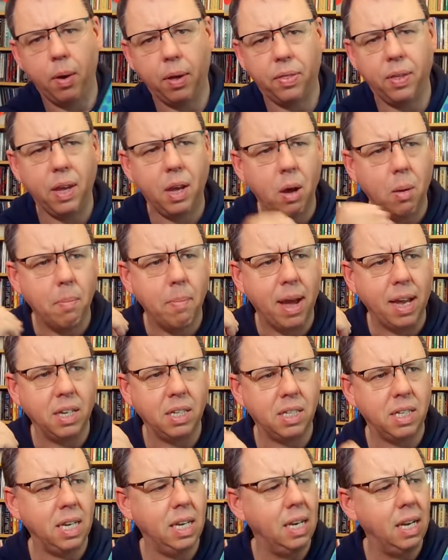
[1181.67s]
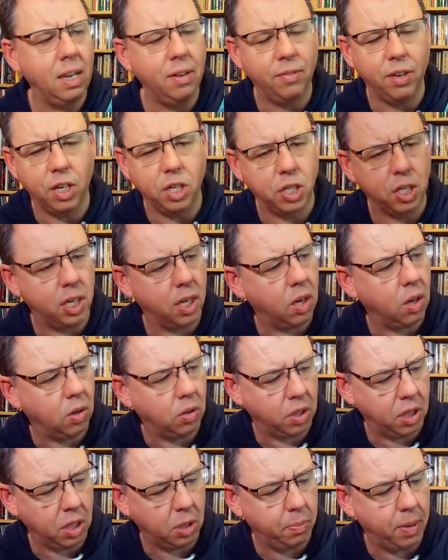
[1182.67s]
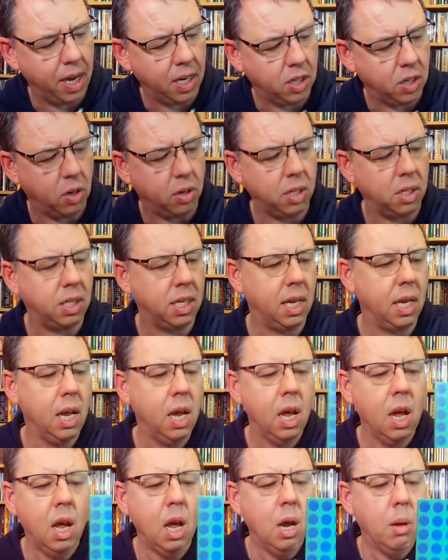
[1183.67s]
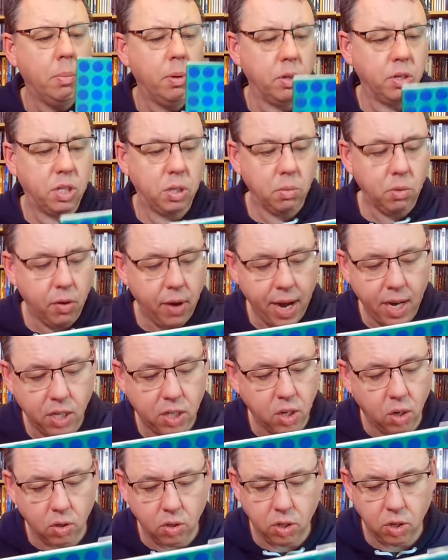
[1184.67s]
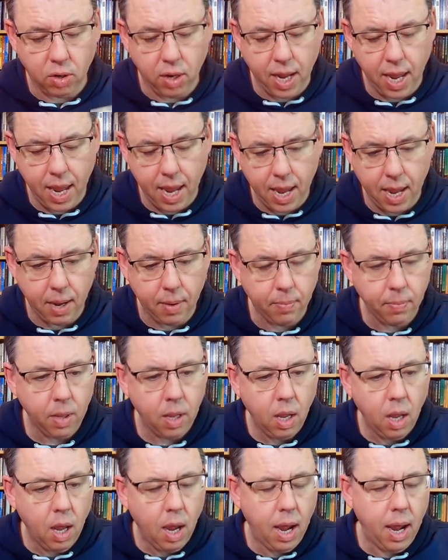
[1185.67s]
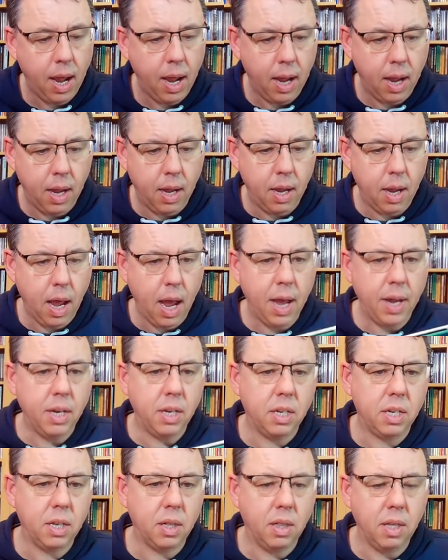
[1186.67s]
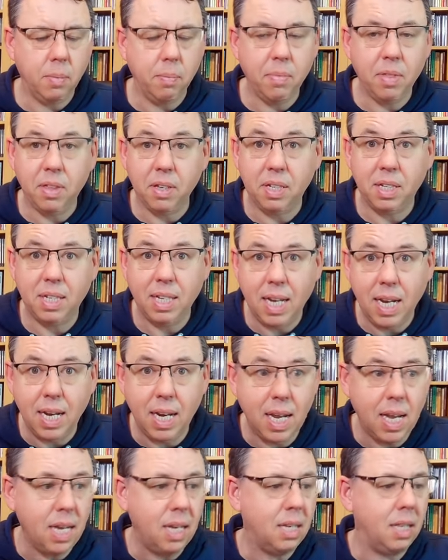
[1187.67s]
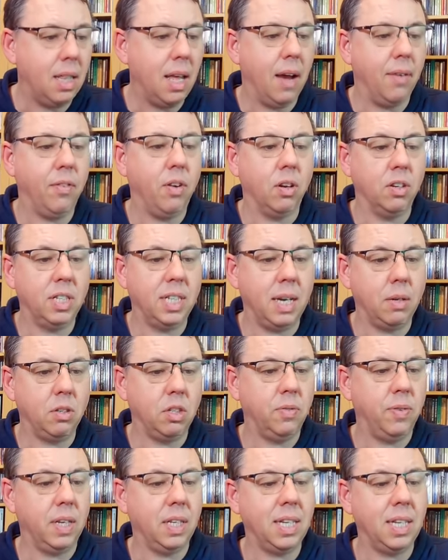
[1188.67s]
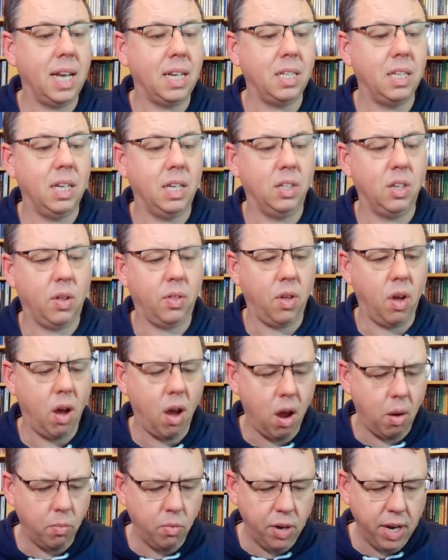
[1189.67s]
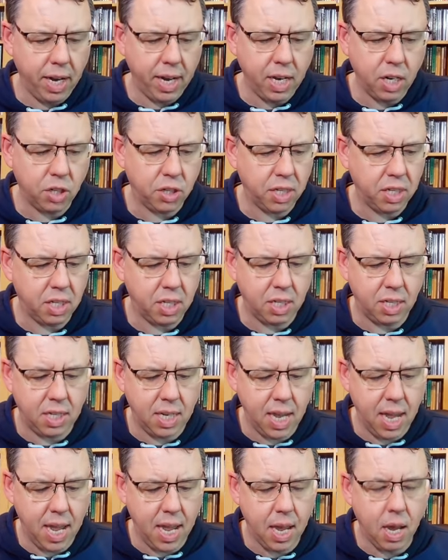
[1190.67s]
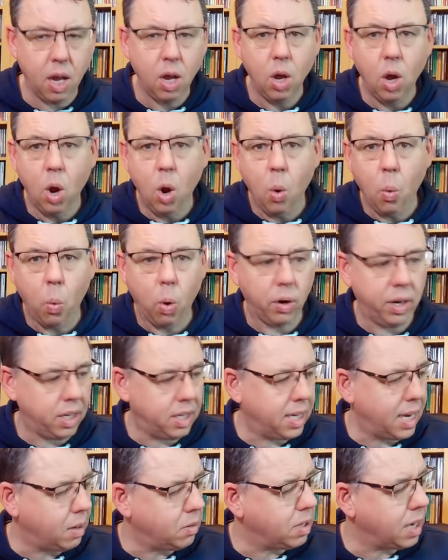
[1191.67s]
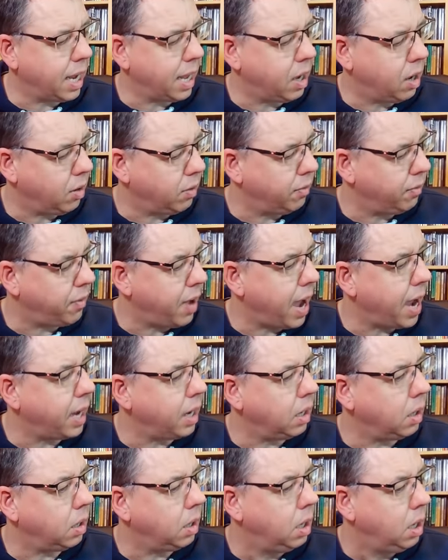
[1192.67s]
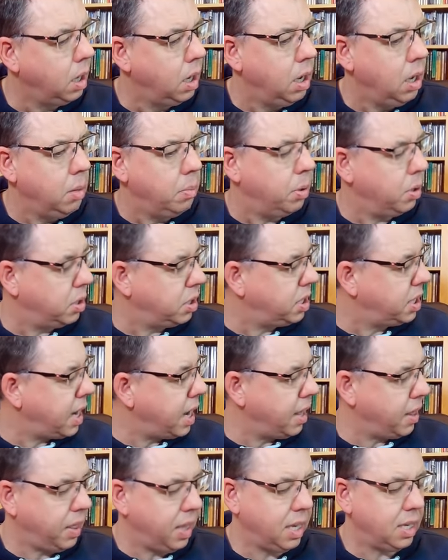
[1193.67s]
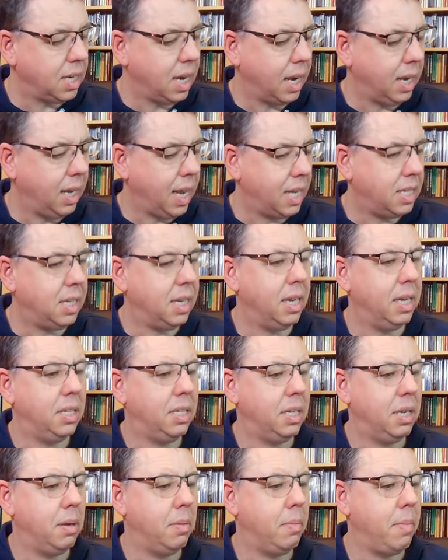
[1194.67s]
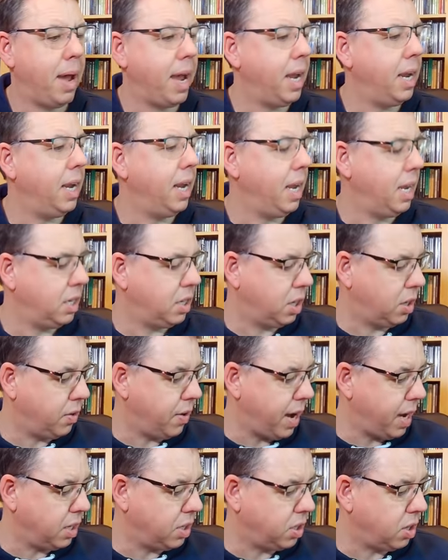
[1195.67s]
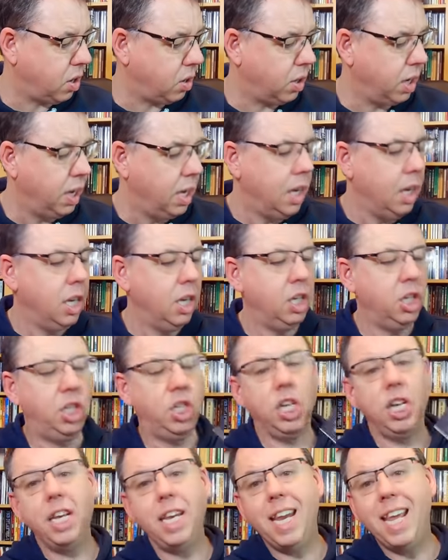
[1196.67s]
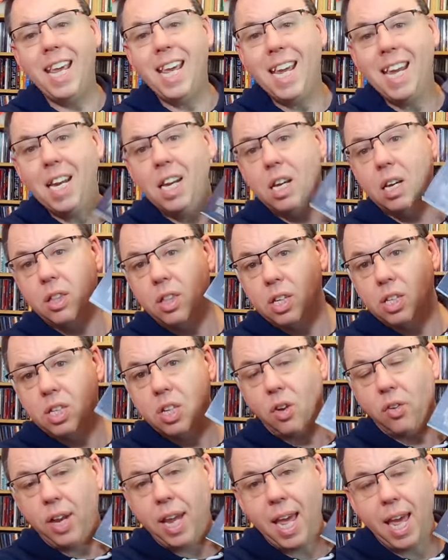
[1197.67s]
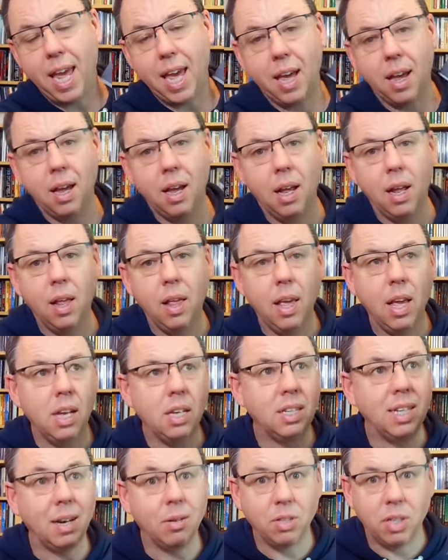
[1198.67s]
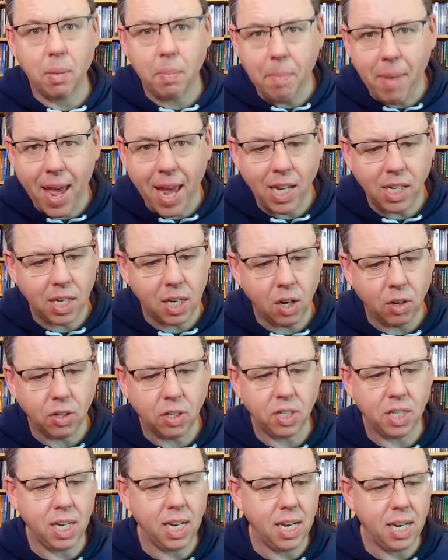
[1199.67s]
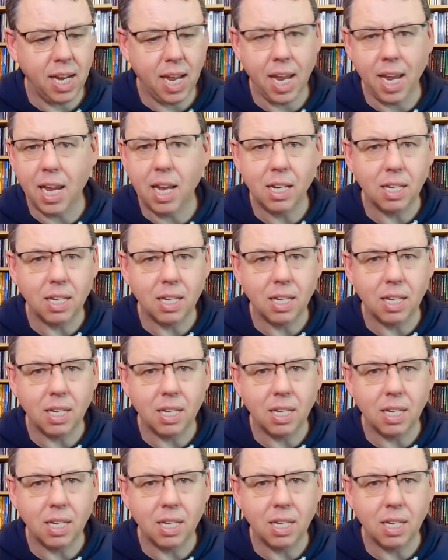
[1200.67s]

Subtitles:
I think on my CD version it calls it Space Oddity, but there's some great songs on here, and the CD that I've got sounds fantastic. So I thought, oh, I'm really interested to hear what it sounds like on vinyl. But things like Letter to Hermione is a great song. Janine, that's on here, sounds amazing on CD.